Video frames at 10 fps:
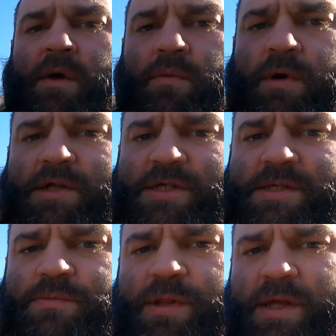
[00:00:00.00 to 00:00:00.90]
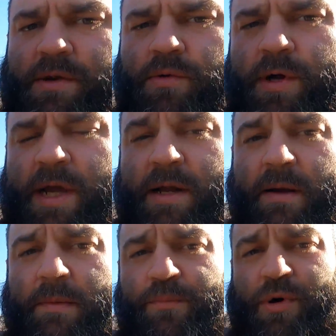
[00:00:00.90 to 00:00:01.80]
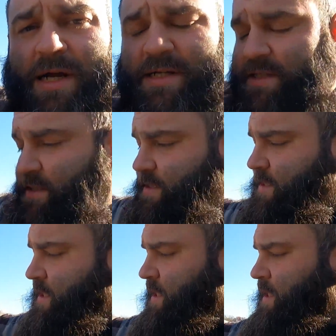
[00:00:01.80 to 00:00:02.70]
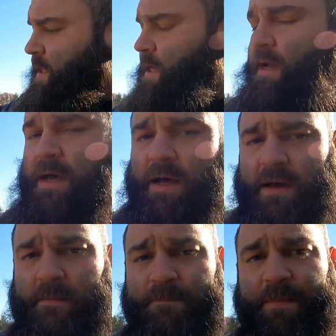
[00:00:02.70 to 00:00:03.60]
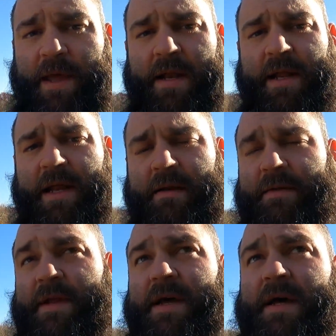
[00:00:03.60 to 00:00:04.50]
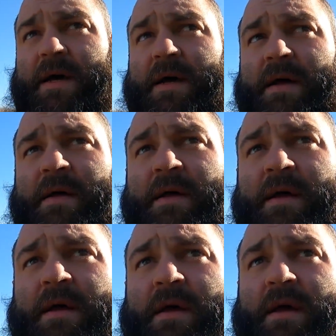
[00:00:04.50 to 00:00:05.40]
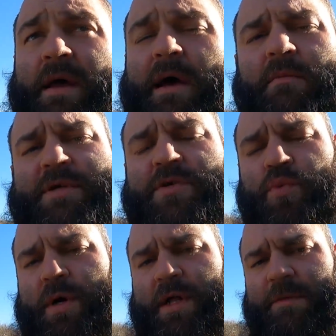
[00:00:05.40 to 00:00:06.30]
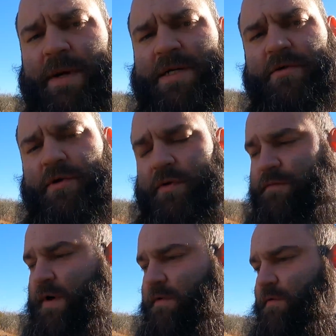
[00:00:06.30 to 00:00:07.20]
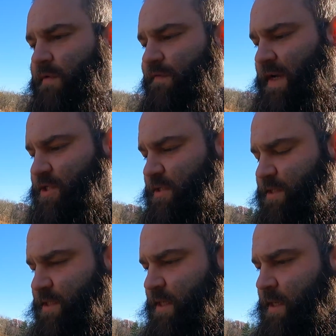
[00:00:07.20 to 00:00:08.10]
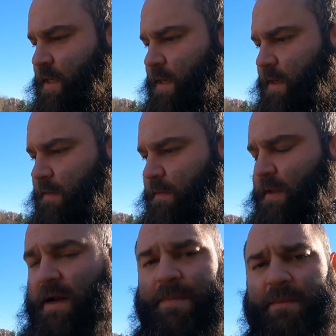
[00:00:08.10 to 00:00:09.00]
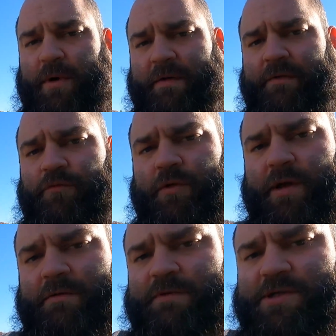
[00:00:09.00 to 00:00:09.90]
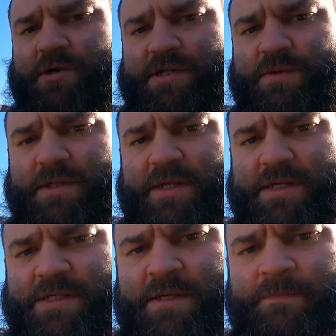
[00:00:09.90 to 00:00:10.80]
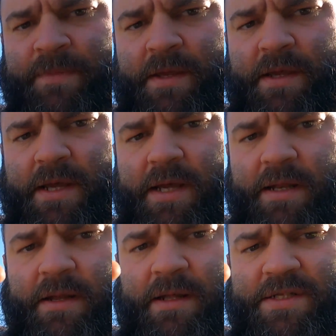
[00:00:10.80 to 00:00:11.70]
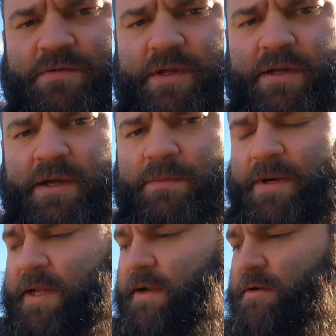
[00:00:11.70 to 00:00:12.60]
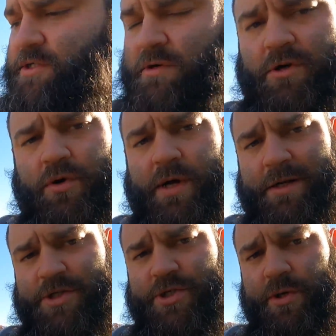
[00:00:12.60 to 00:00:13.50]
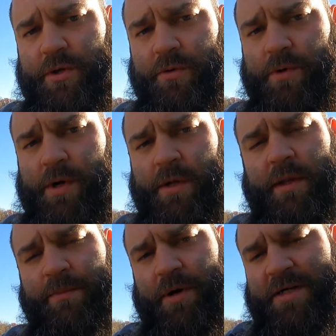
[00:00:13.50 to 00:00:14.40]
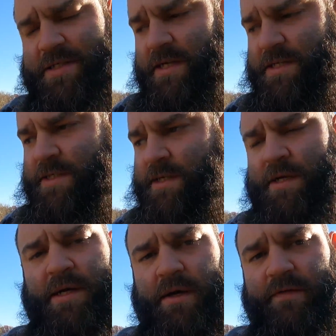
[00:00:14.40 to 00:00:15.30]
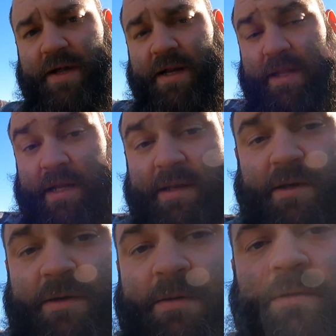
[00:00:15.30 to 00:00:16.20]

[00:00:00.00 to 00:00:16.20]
which is within organic practices, and it helps with bacterial and viral infections. A lot of people have really good results with this, and it's a really good company here, so I'll go ahead and show you the process of getting that done.